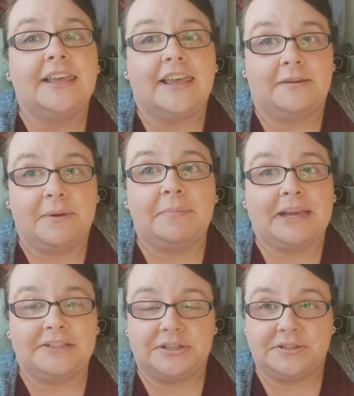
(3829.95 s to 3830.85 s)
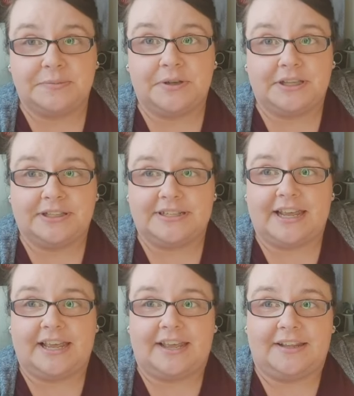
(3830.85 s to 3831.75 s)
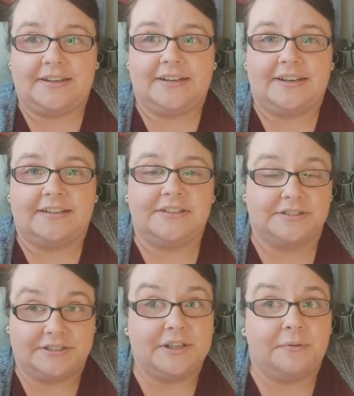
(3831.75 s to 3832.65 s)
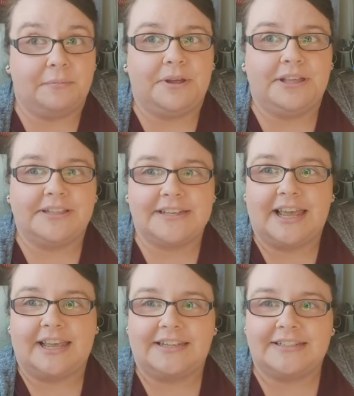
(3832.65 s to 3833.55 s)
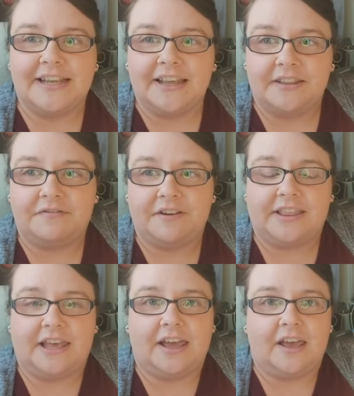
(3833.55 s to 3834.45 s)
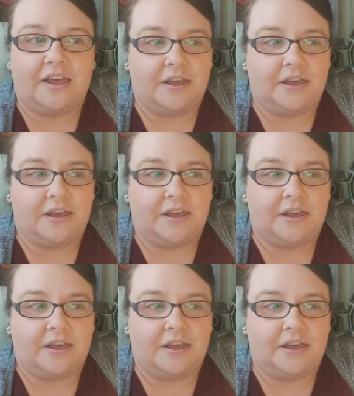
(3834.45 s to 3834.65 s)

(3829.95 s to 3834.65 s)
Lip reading: about John's World and John's Sewing World, and the fact that